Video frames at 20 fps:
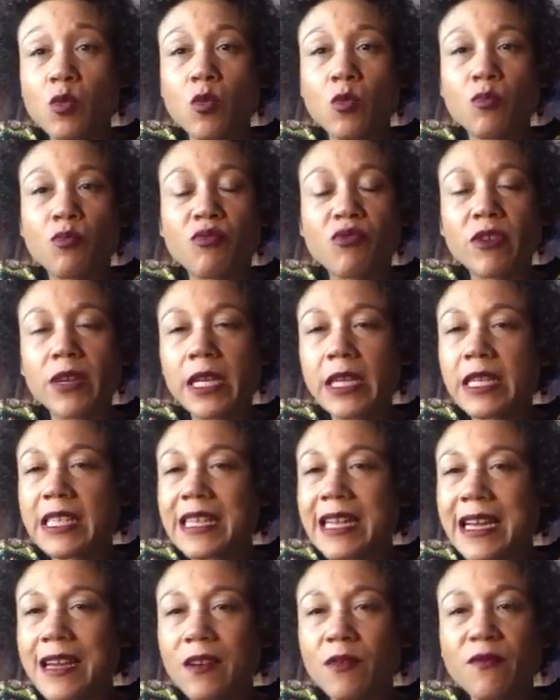will bring
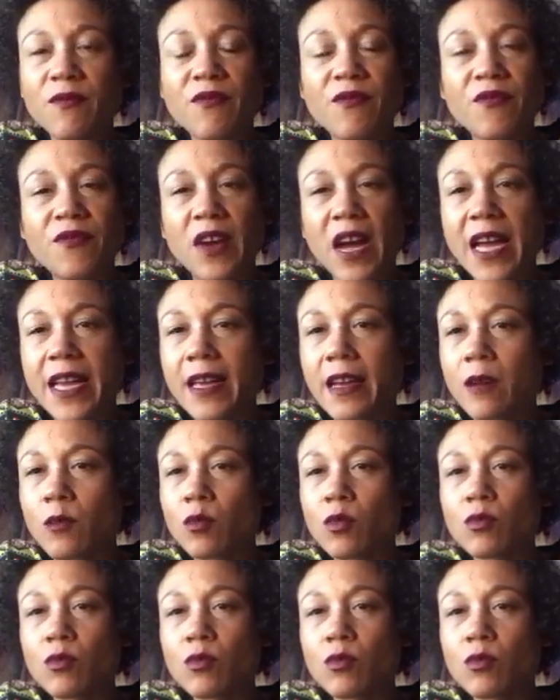down fire,